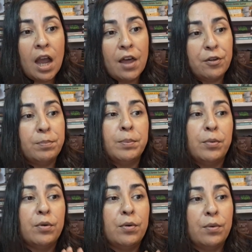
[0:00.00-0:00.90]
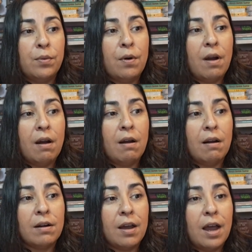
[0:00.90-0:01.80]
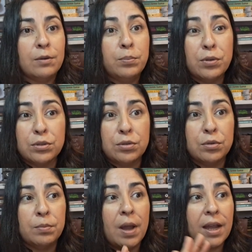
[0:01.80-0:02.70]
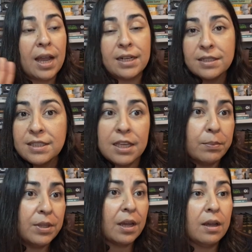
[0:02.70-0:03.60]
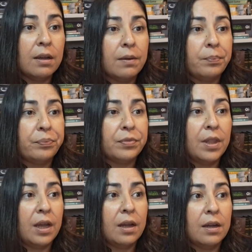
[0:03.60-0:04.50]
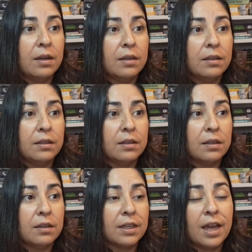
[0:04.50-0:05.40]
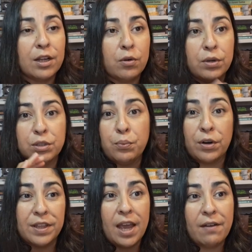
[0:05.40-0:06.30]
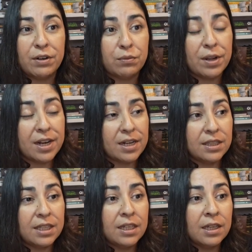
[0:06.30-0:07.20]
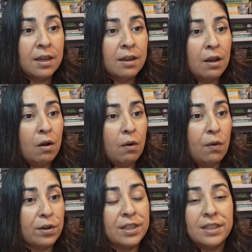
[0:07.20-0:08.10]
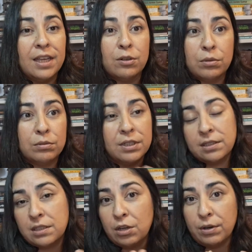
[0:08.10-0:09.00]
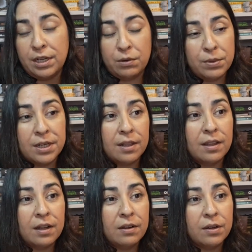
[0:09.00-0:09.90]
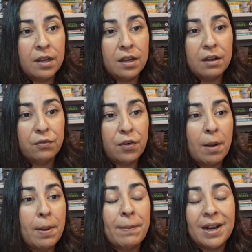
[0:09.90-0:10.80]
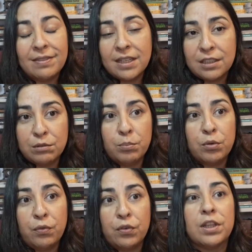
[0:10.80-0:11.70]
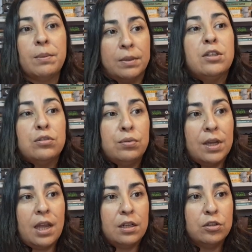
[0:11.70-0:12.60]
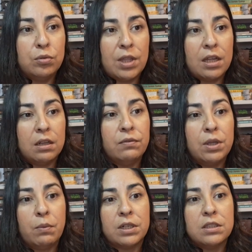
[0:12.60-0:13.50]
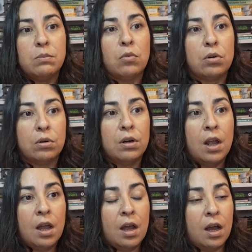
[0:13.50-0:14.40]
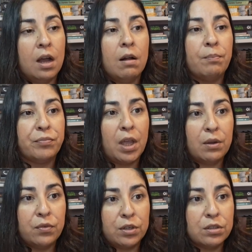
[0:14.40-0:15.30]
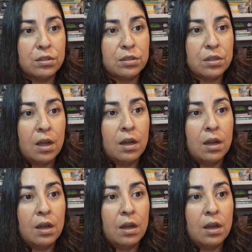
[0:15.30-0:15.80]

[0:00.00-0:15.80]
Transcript: other people who are on BookTube kind of skip the categories where they haven't read anything or that they don't necessarily read a lot from, but I think it's important for them to again do that if they want to see more diverse